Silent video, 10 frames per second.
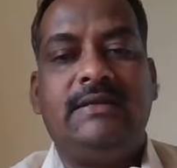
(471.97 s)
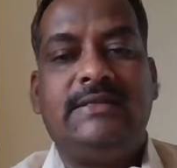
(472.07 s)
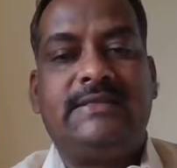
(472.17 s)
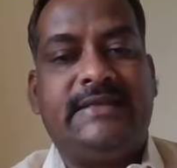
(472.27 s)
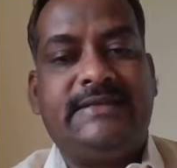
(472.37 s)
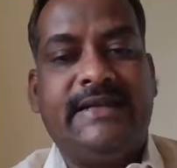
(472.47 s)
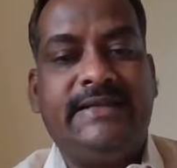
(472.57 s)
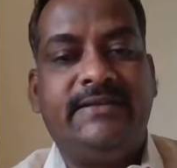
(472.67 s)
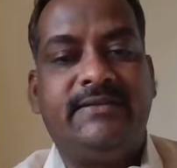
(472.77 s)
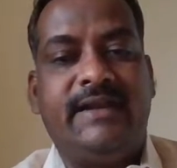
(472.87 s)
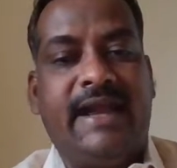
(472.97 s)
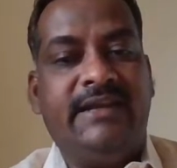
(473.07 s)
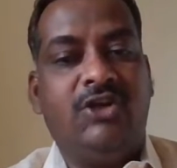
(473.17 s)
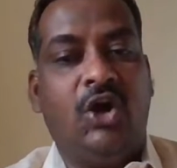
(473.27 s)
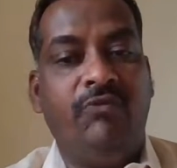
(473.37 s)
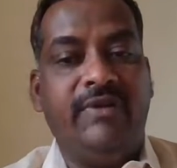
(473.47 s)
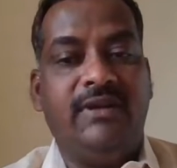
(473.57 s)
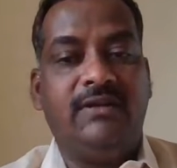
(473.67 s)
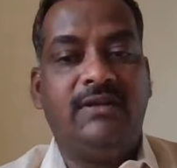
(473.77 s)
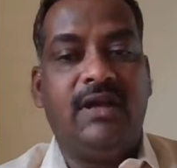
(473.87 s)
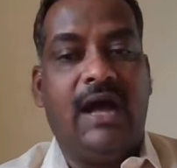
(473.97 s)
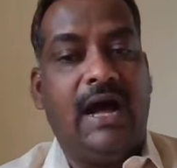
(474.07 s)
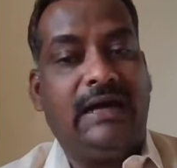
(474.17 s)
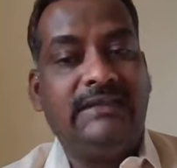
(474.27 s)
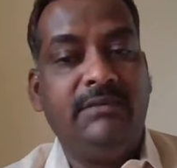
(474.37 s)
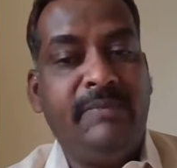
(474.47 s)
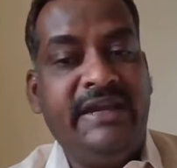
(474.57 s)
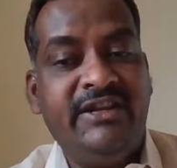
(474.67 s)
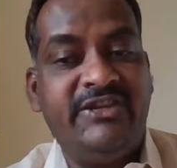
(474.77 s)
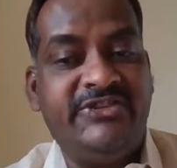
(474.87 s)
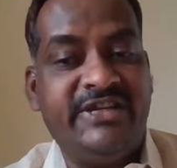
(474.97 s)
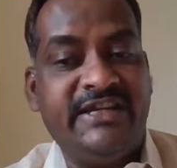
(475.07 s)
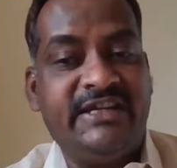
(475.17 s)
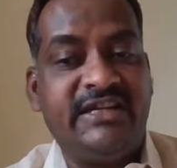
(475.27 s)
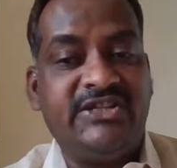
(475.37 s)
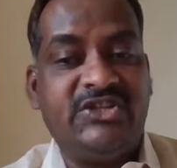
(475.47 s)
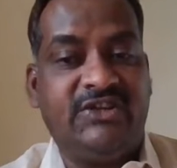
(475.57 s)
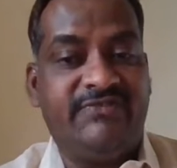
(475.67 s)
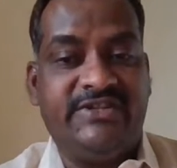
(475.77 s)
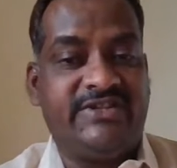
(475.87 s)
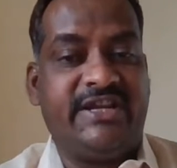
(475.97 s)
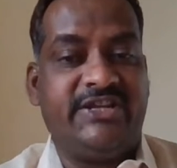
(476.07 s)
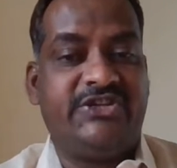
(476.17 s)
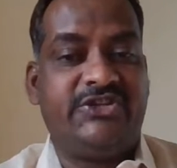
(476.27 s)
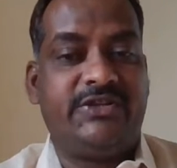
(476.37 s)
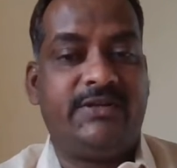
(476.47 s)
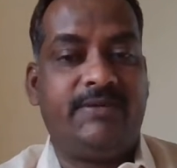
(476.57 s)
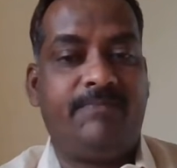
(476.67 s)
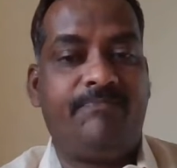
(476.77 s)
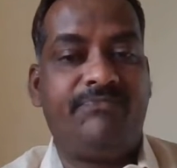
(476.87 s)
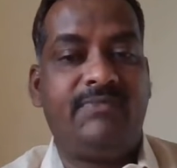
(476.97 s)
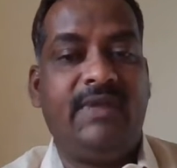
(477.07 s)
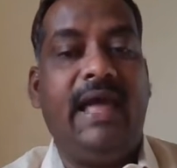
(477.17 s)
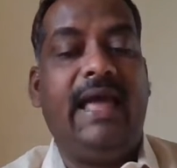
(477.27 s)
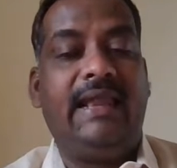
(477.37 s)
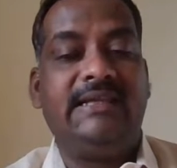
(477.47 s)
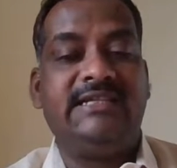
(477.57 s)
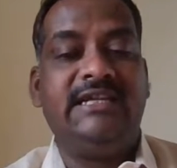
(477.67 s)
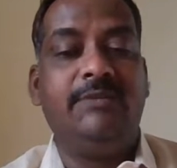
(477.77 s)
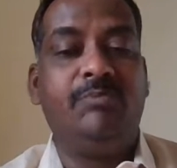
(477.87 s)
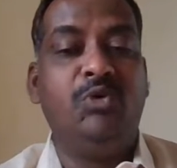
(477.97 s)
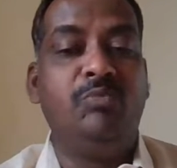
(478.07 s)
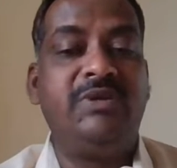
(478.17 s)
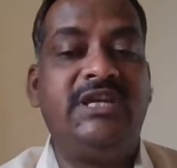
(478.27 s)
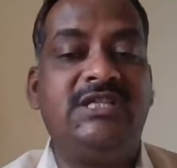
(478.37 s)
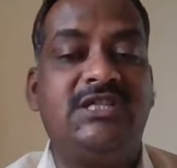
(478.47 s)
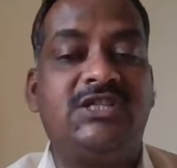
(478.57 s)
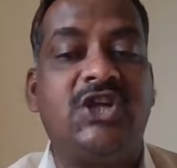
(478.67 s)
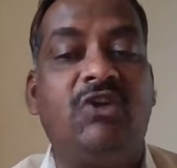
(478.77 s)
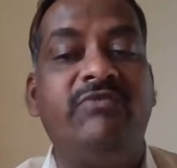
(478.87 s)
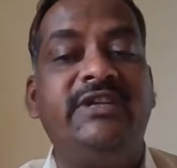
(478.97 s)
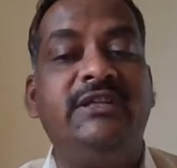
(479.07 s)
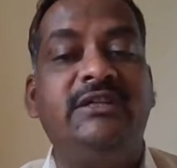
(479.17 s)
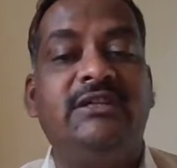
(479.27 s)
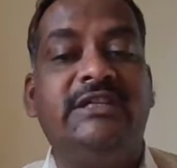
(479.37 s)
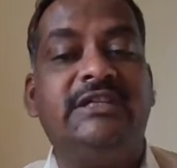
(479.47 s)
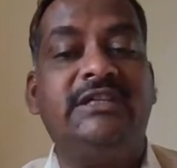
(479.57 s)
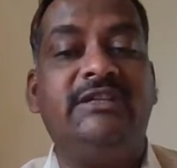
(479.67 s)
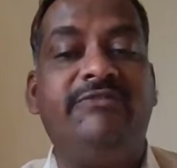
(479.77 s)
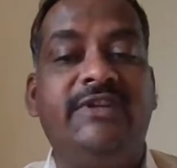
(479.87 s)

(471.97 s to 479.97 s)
Satire and novel are the main genres of this age. Alexander Pope is a towering literary